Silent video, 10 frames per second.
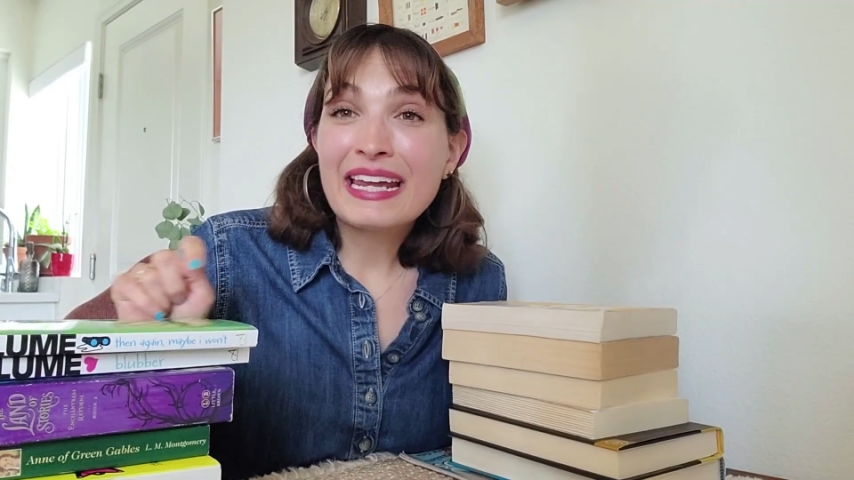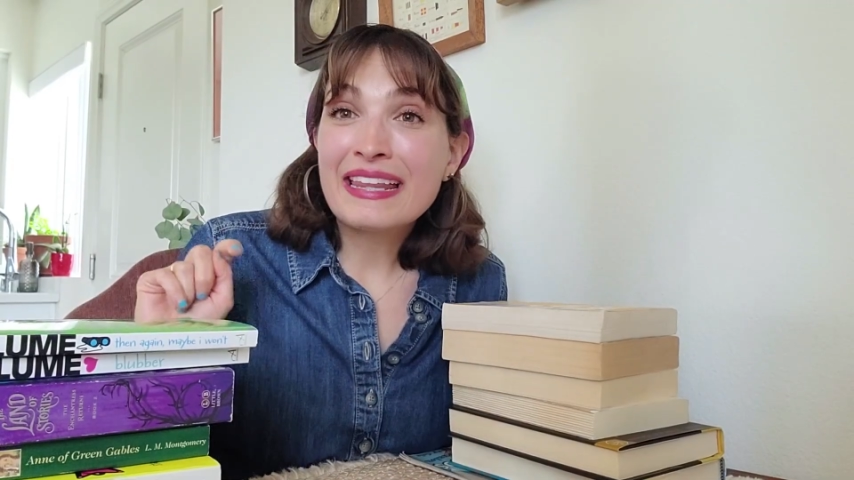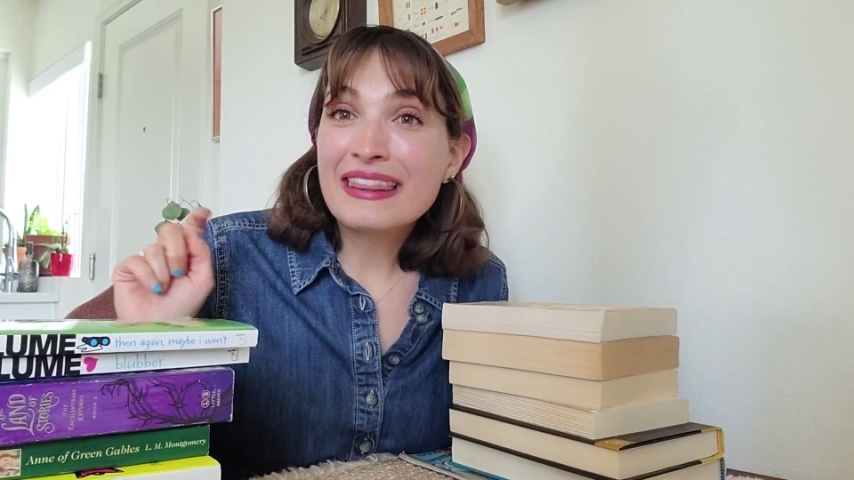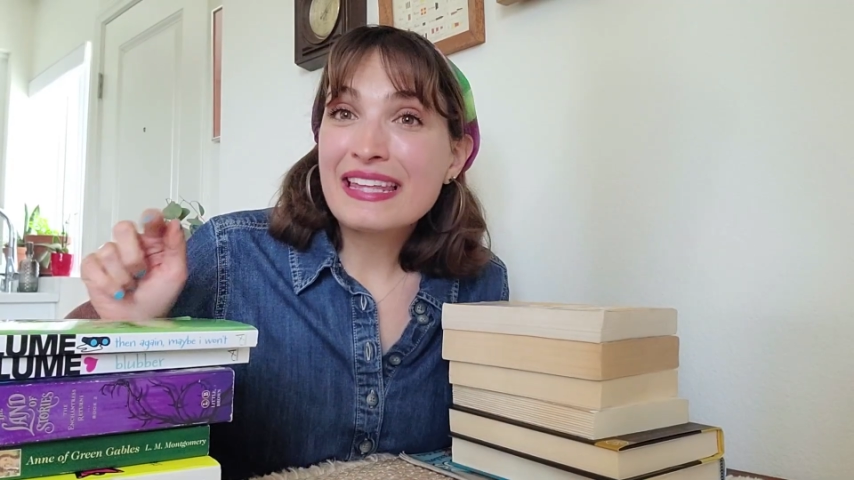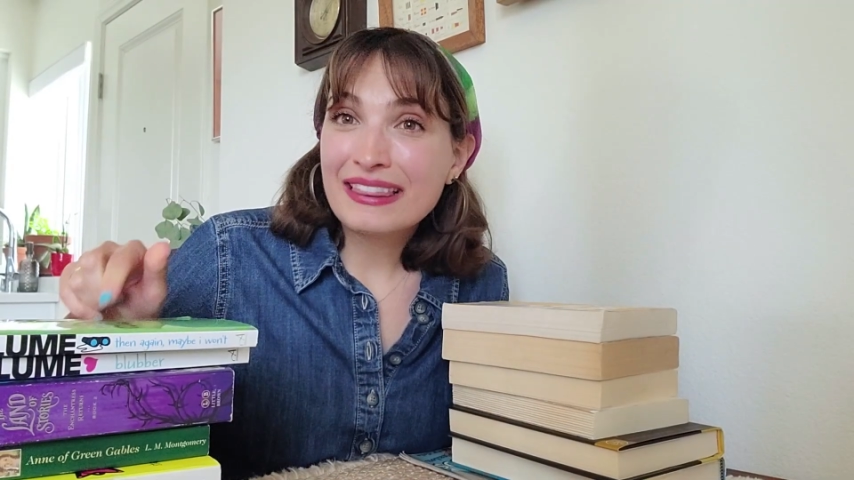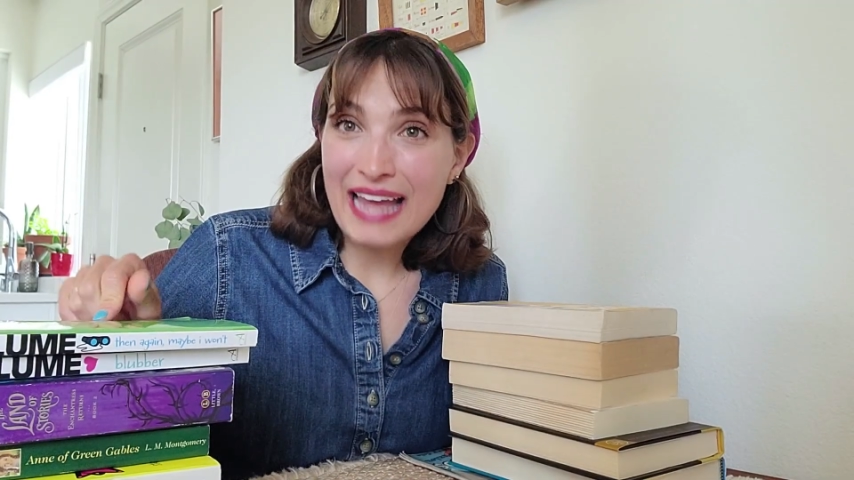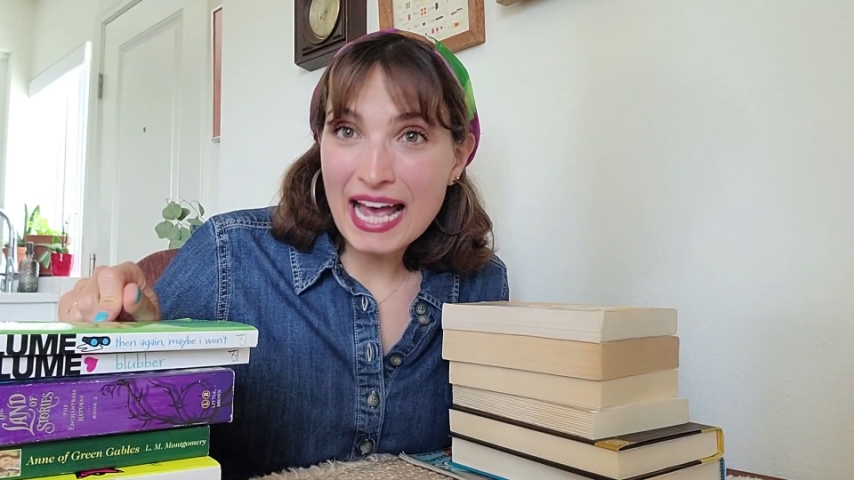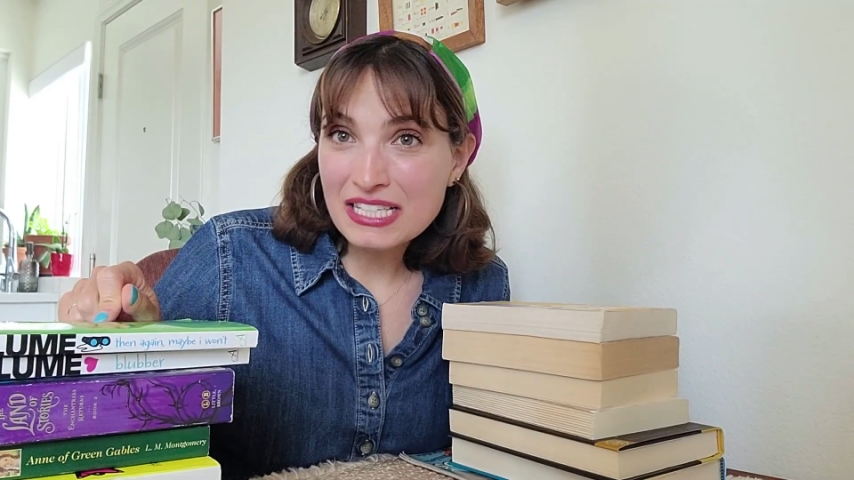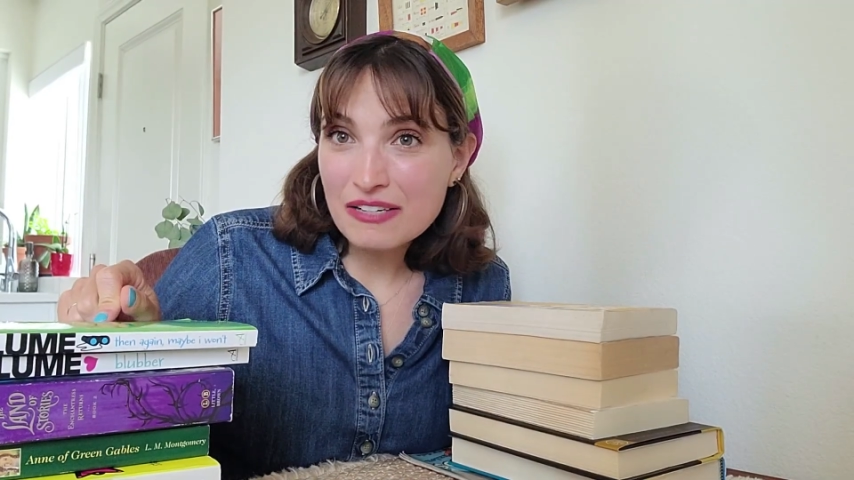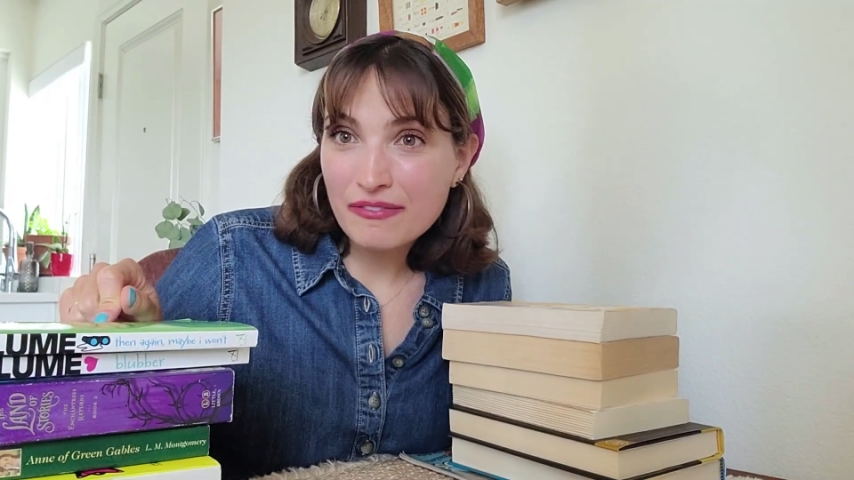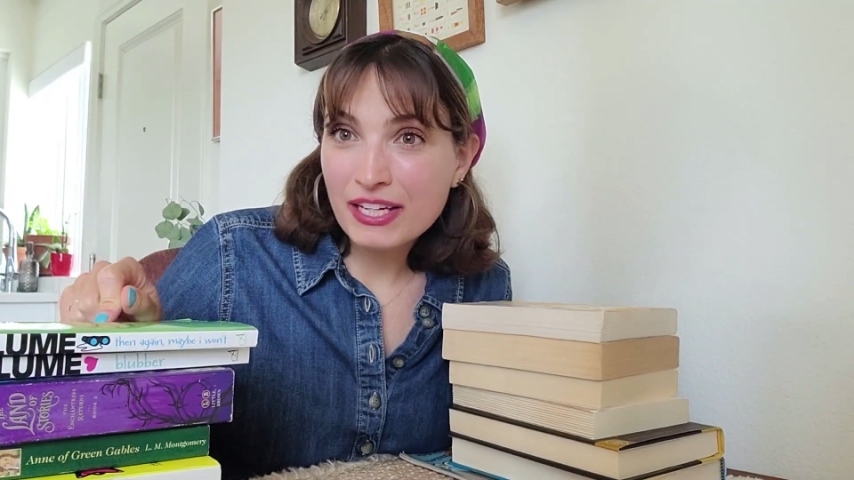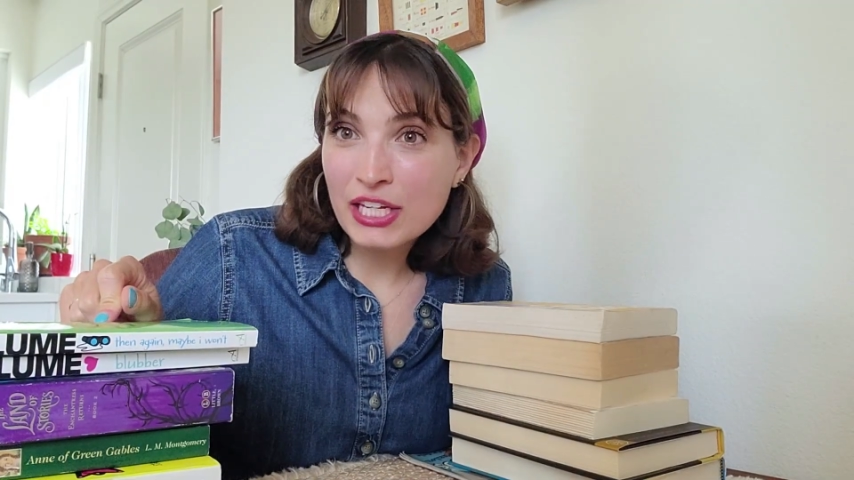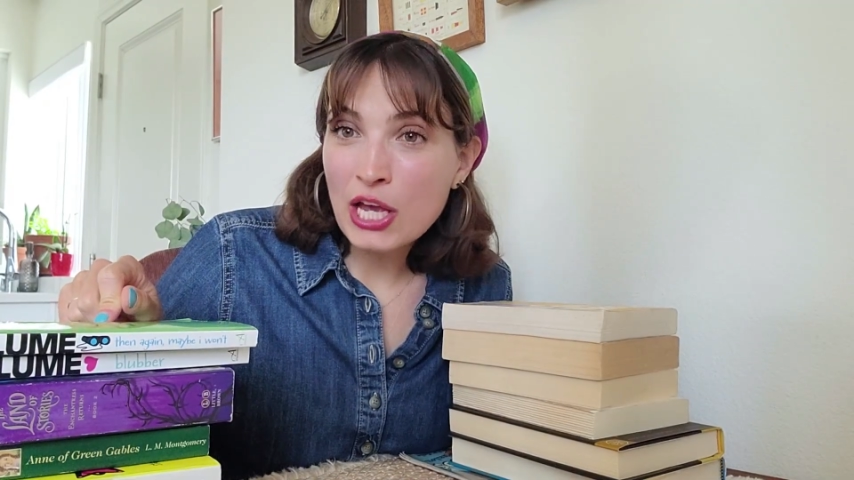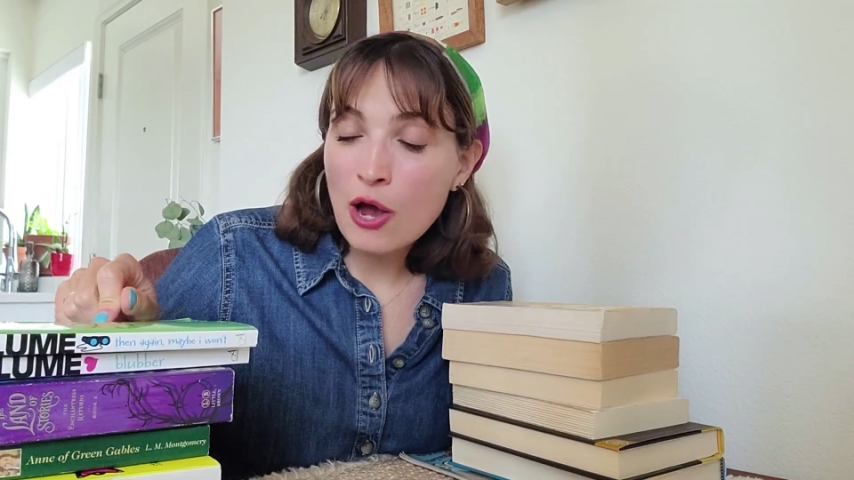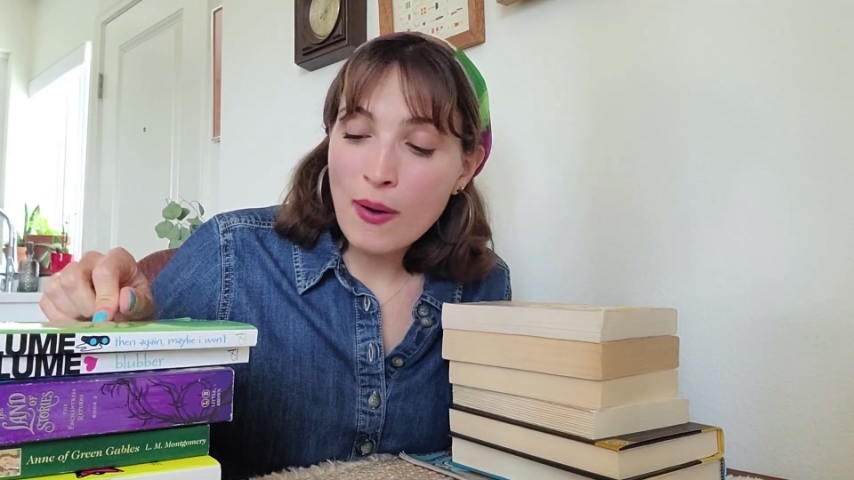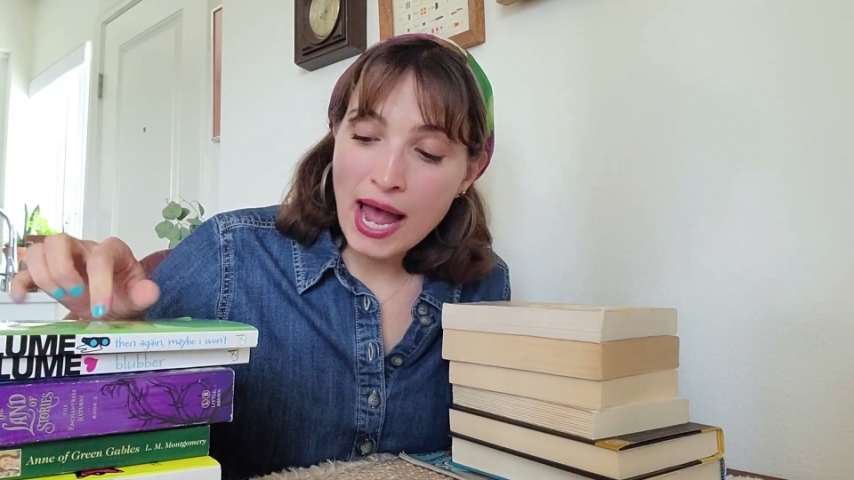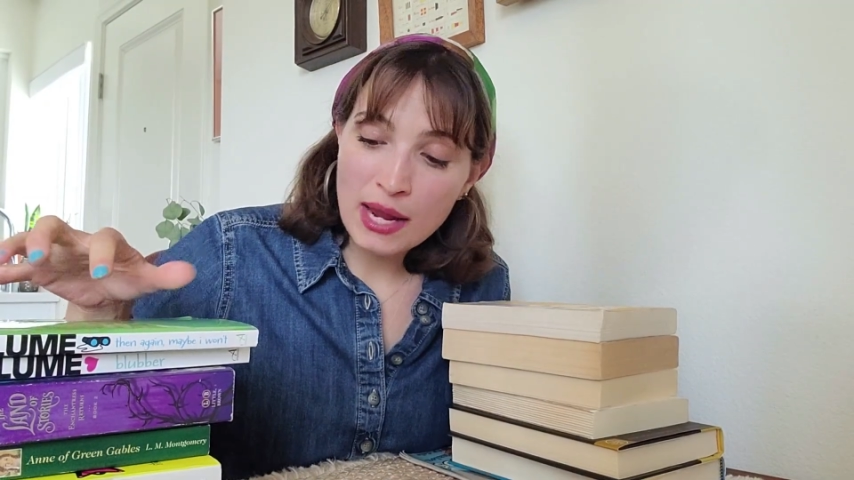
In the last video,